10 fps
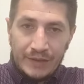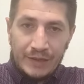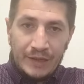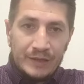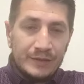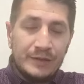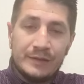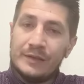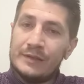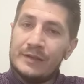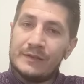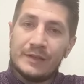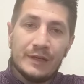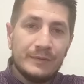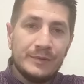And it doesn't
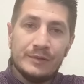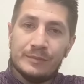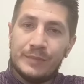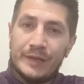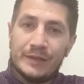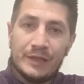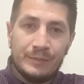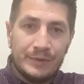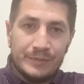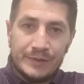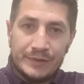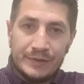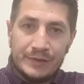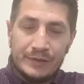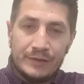have dual band
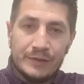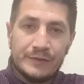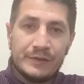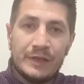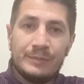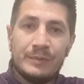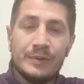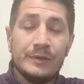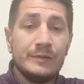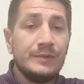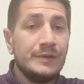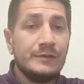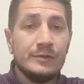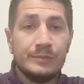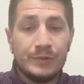capability. All it's capable of is
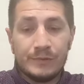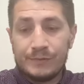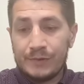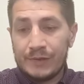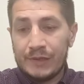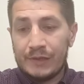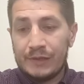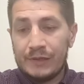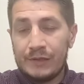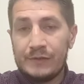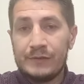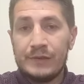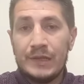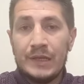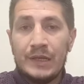2.4 gigahertz,
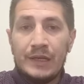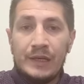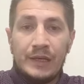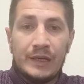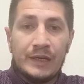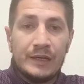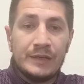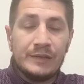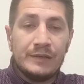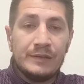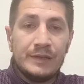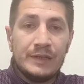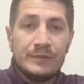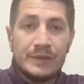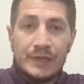and
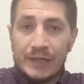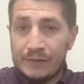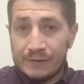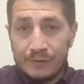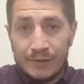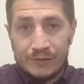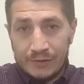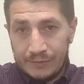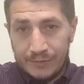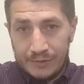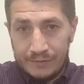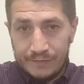even that is questionable.